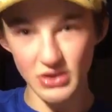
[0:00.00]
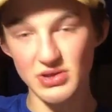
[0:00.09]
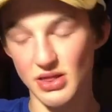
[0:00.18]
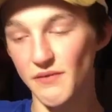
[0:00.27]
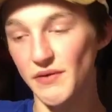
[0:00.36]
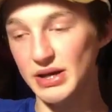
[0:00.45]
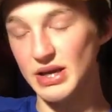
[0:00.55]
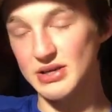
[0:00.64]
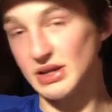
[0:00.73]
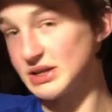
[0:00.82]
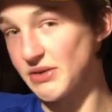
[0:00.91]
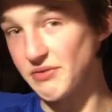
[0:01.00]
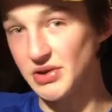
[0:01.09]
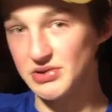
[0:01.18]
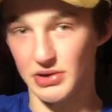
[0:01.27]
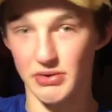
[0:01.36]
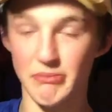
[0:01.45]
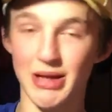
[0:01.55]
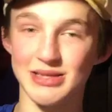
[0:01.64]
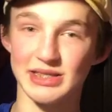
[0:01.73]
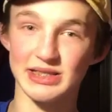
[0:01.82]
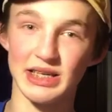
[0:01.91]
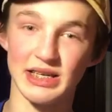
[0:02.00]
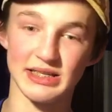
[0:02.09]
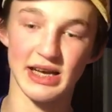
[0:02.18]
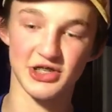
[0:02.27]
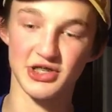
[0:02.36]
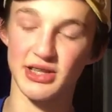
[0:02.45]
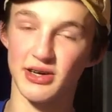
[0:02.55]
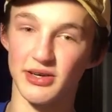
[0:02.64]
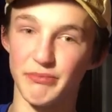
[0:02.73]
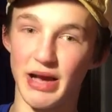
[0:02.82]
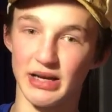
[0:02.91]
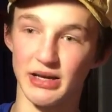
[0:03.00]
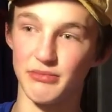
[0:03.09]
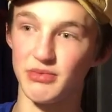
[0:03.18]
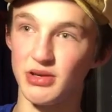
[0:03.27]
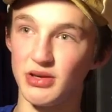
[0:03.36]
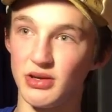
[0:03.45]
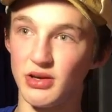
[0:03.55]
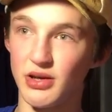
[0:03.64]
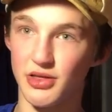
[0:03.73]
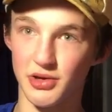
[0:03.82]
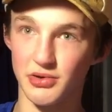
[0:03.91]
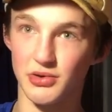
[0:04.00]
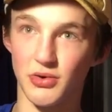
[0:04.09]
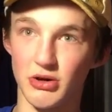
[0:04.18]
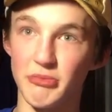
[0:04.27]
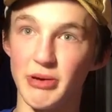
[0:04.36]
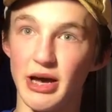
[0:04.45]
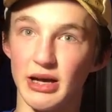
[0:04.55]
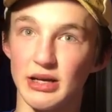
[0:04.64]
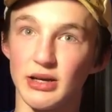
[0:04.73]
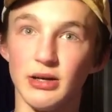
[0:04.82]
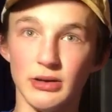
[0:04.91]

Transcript: on the Vikings like 7 years ago. In Madden 16, he's actually our backup third quarterback